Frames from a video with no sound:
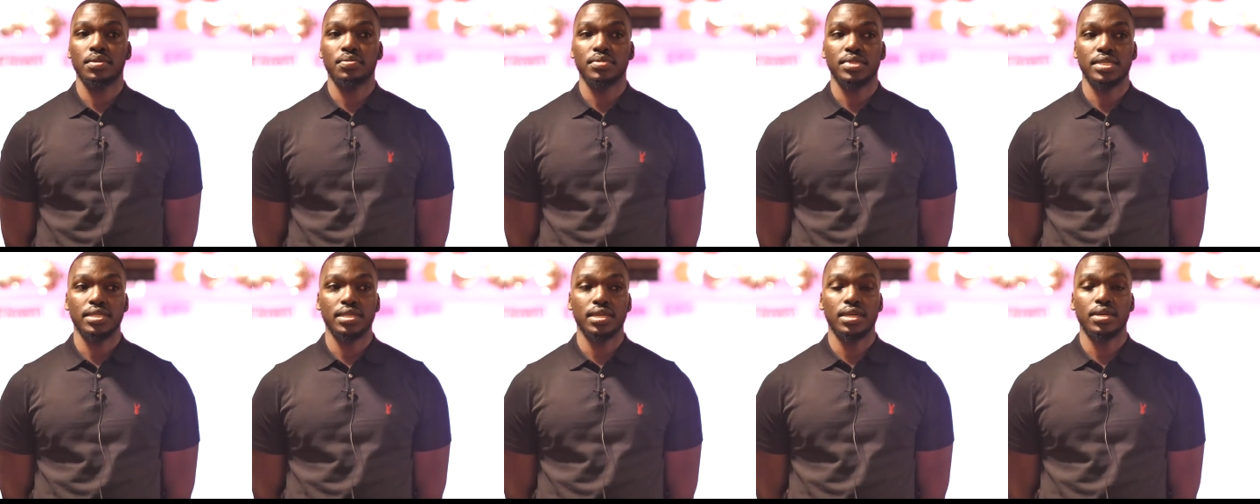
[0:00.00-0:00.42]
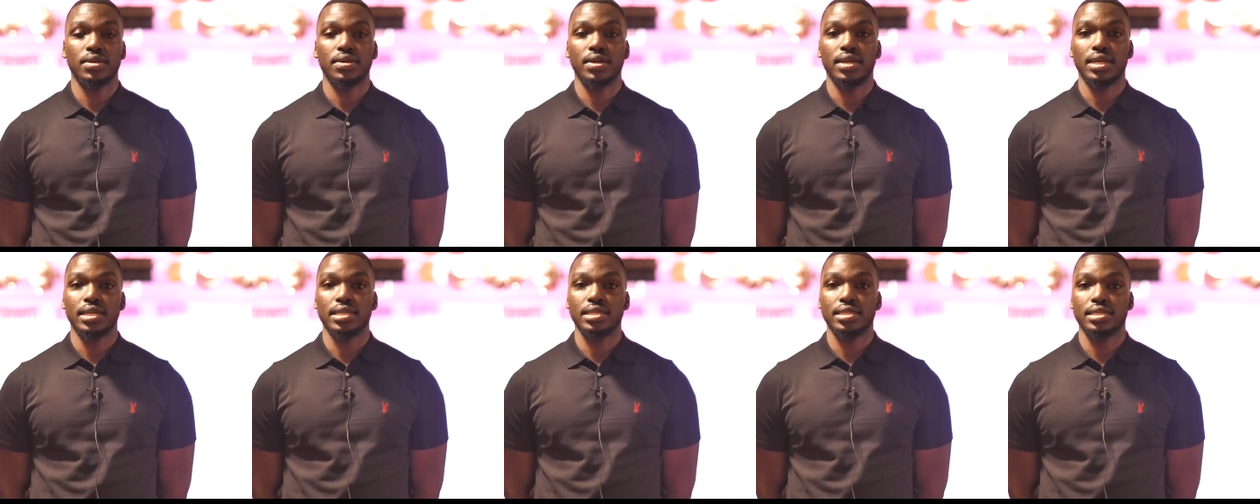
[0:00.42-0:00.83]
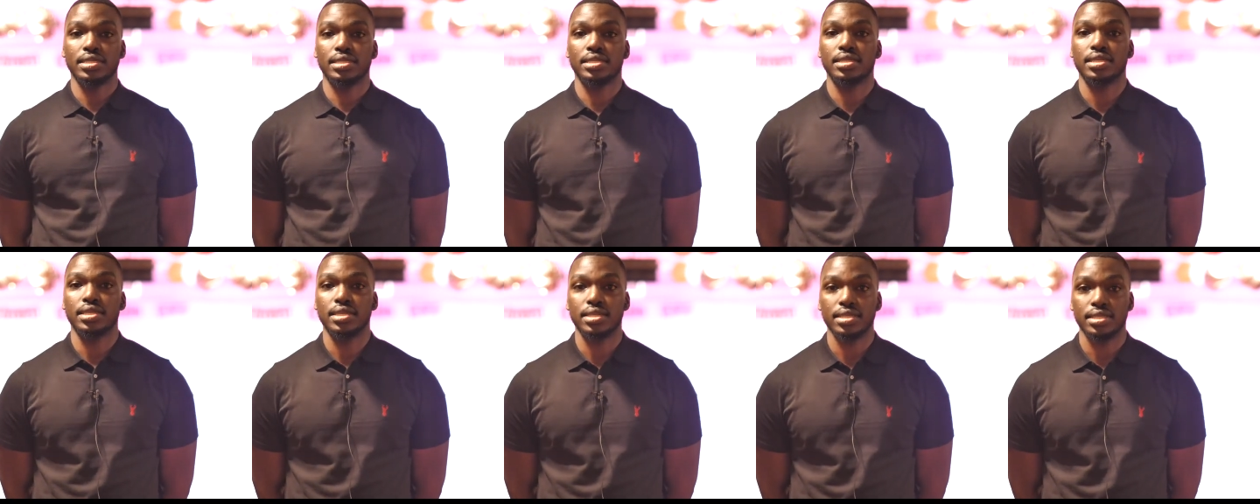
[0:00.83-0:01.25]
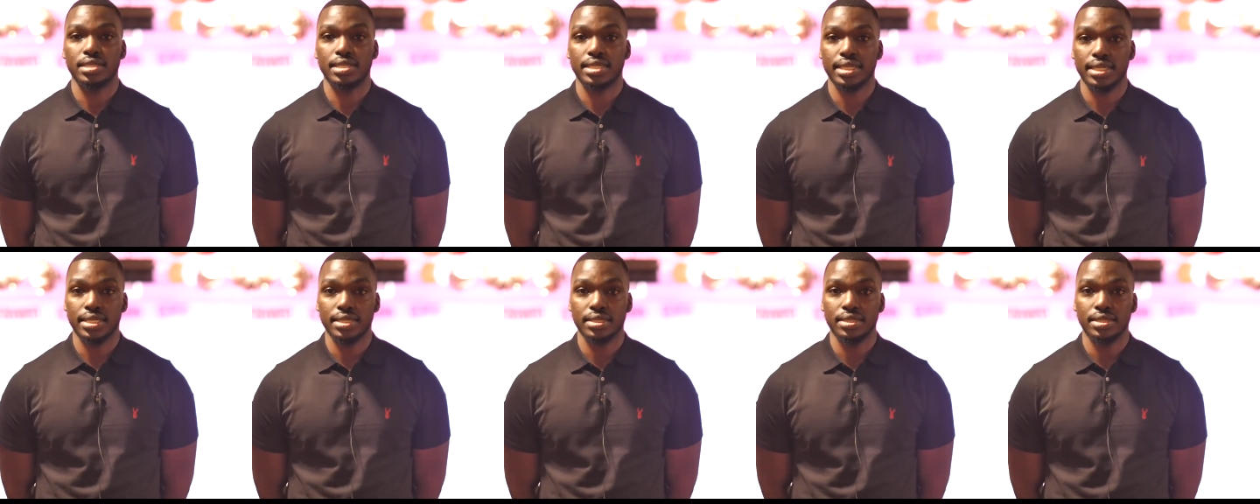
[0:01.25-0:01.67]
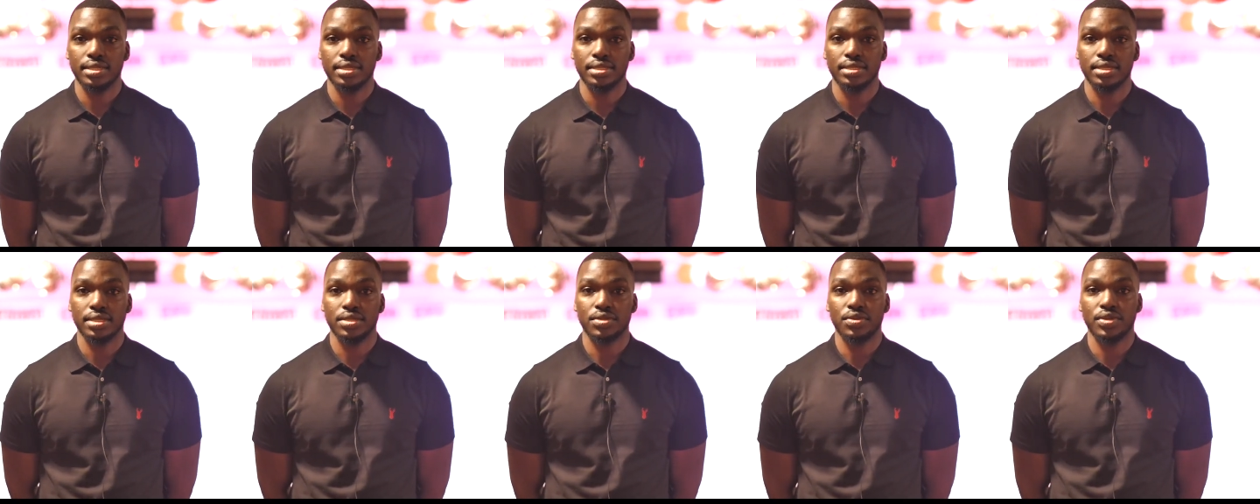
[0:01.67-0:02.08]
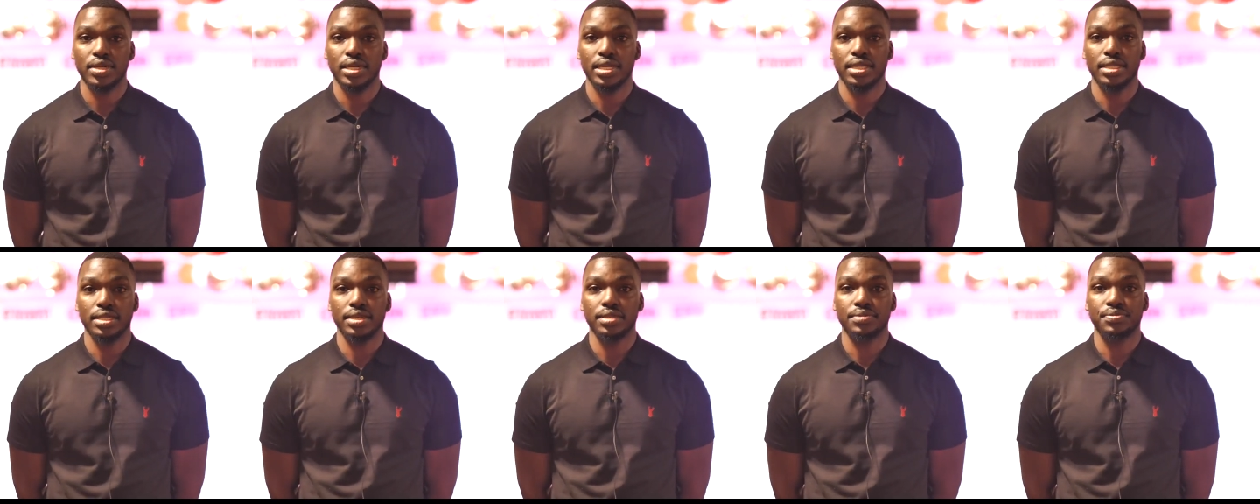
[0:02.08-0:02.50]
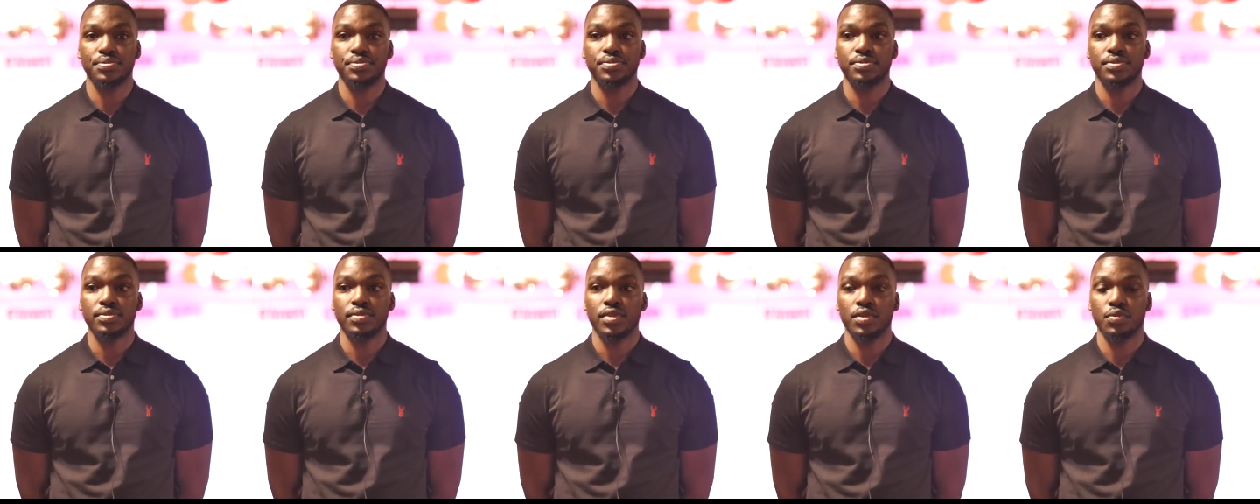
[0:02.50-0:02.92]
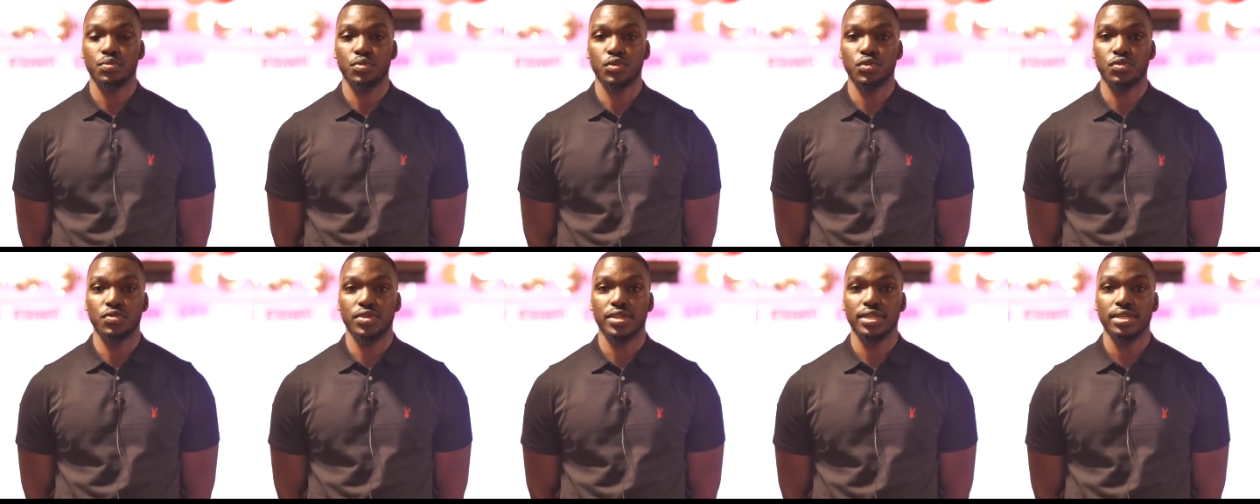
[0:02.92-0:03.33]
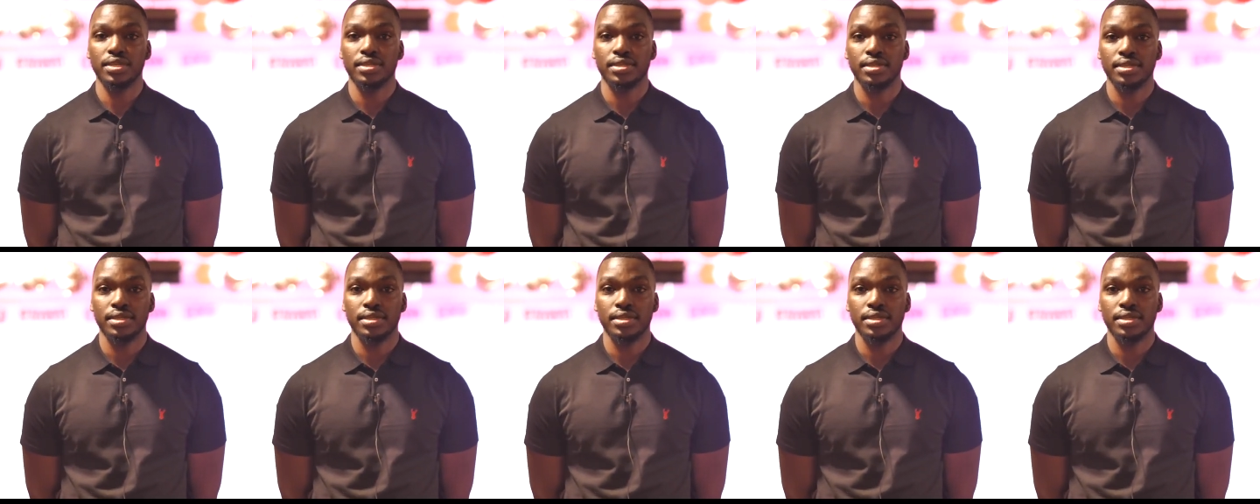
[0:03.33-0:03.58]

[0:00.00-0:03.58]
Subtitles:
Seeing how Galaxy has changed is really moving,